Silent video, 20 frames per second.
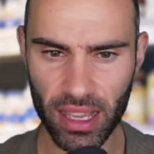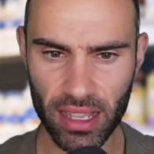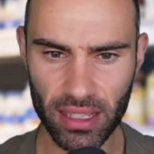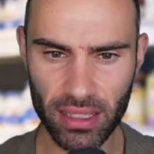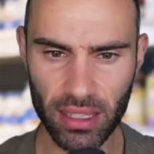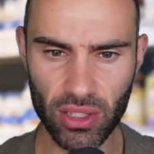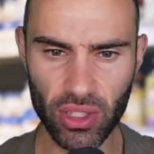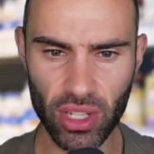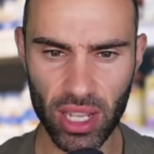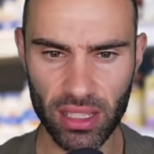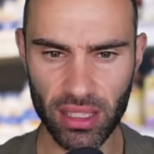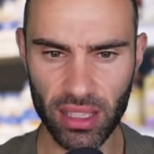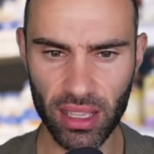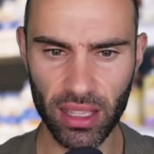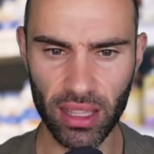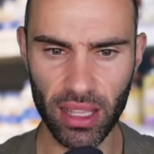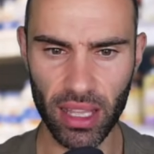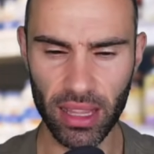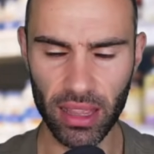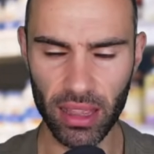
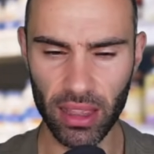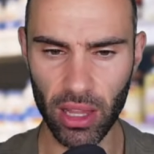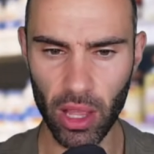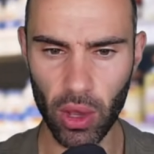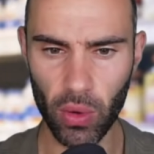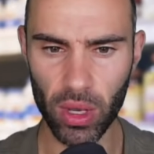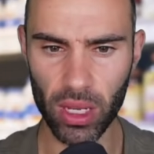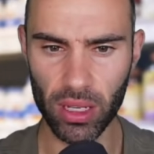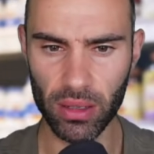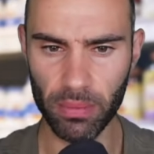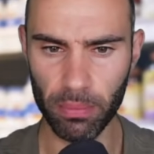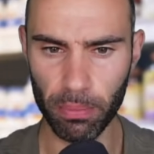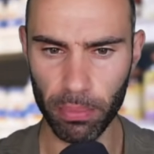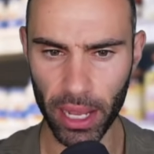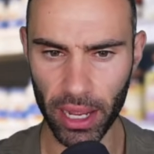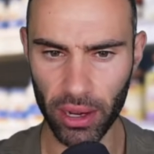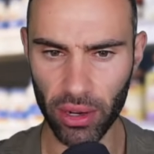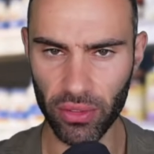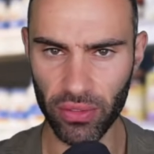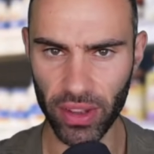suggesting lower
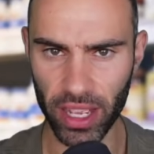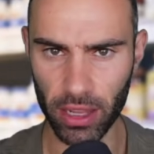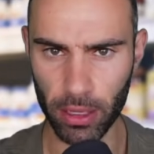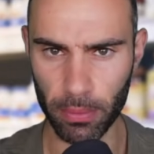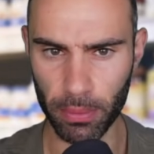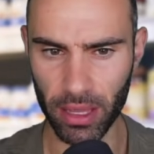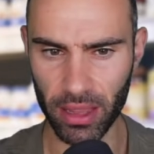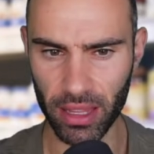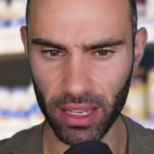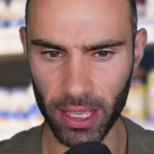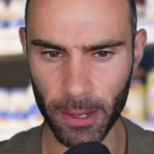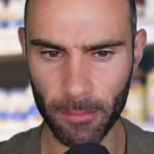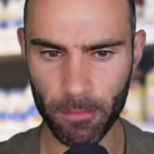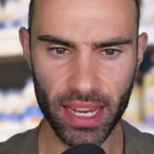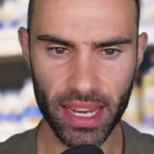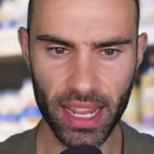bioavailability.